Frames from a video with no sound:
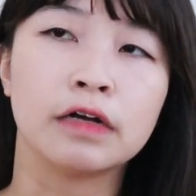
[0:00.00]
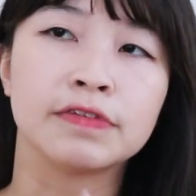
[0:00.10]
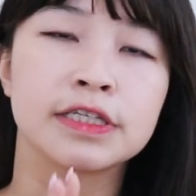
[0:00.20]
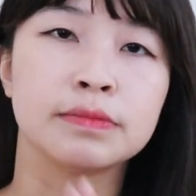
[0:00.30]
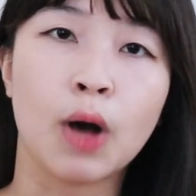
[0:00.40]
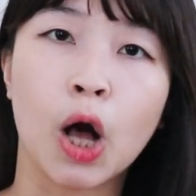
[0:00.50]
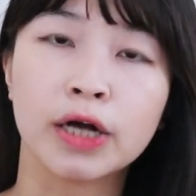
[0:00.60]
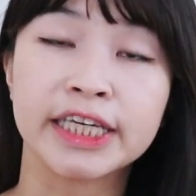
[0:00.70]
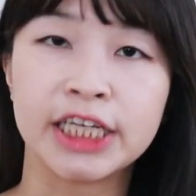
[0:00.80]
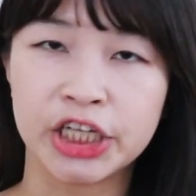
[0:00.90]
of
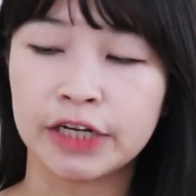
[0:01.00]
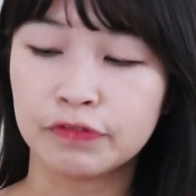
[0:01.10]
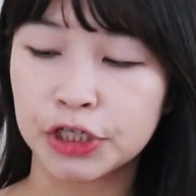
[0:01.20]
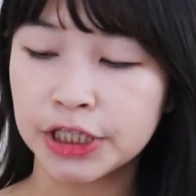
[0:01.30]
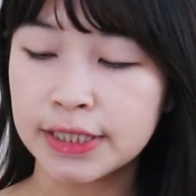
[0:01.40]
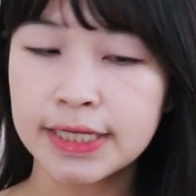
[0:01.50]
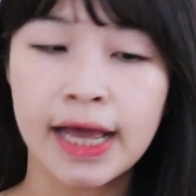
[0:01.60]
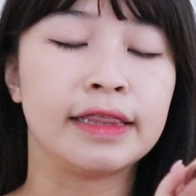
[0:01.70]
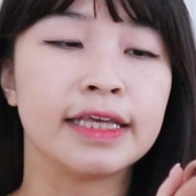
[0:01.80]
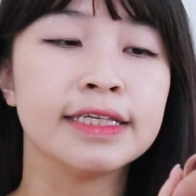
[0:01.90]
small keychain versions.
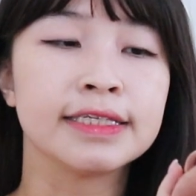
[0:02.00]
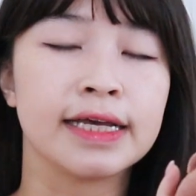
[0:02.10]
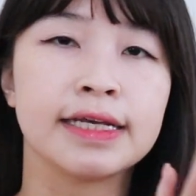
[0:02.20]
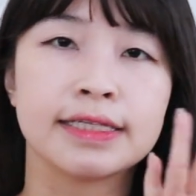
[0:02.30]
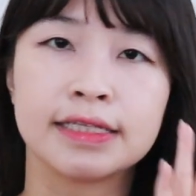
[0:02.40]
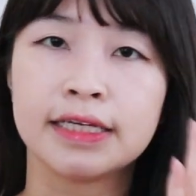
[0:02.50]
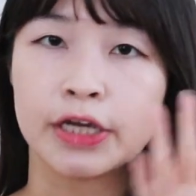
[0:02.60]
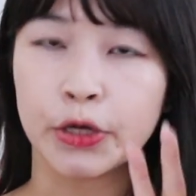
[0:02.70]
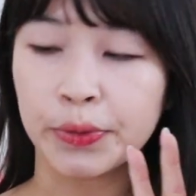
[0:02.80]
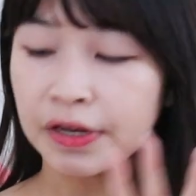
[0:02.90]
This is
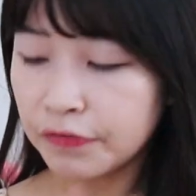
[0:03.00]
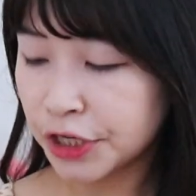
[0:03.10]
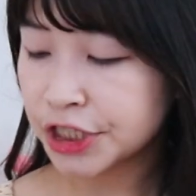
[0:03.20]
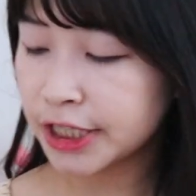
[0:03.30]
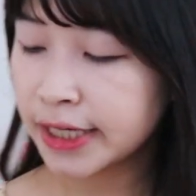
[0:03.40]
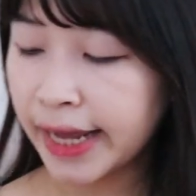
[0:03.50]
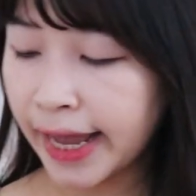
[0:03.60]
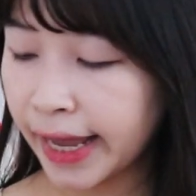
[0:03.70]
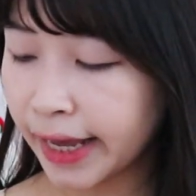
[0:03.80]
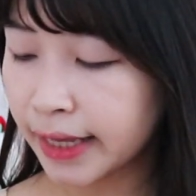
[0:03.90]
the Korean version,
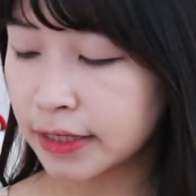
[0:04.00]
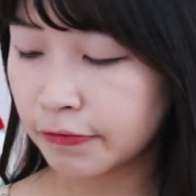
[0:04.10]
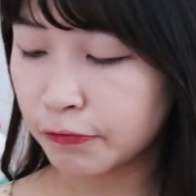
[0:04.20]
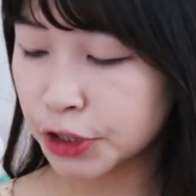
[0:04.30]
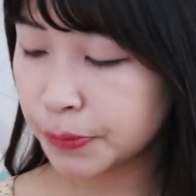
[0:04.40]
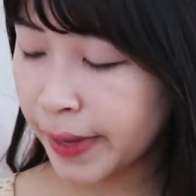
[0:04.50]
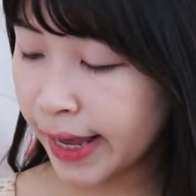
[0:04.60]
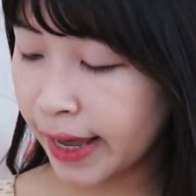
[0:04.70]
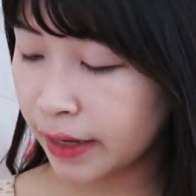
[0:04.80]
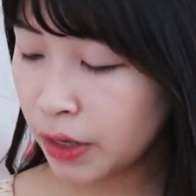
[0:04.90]
and for
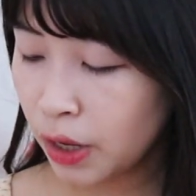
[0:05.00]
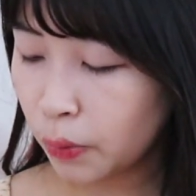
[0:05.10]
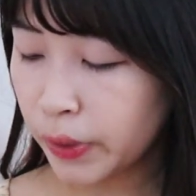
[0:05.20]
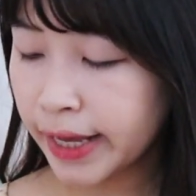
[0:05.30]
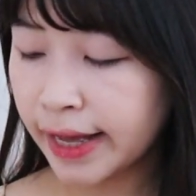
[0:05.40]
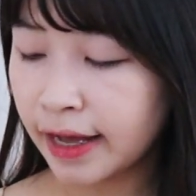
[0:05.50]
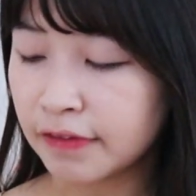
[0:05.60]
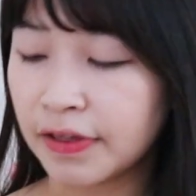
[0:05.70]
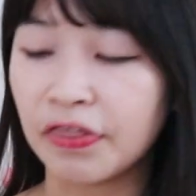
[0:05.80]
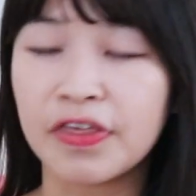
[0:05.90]
Japan, we
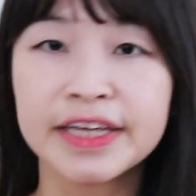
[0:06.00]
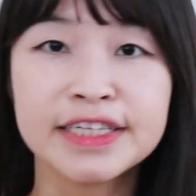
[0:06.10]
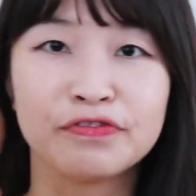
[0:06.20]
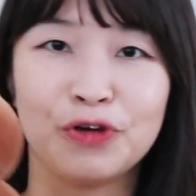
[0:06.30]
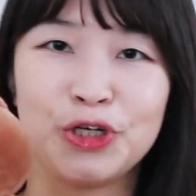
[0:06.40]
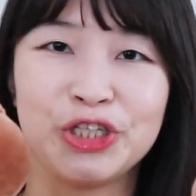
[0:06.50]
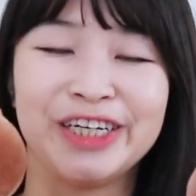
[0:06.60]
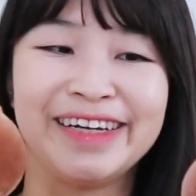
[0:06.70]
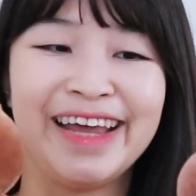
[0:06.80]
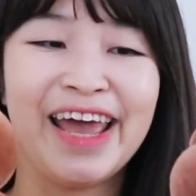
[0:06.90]
have this version.